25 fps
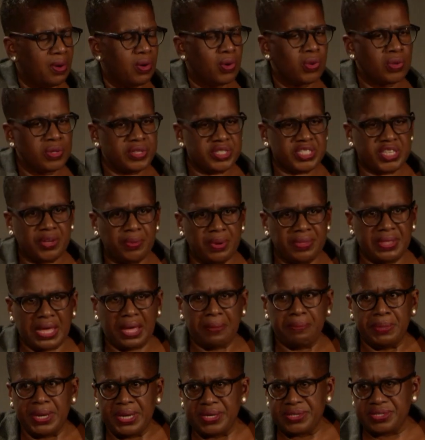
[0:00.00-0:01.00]
Also at
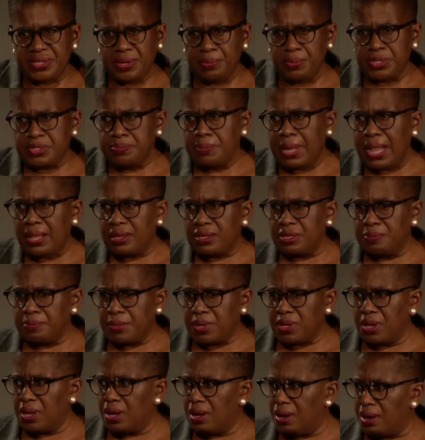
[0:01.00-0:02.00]
that meeting was Malcolm
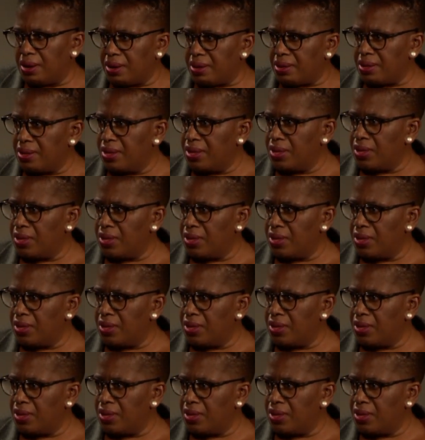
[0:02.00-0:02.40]
Clark,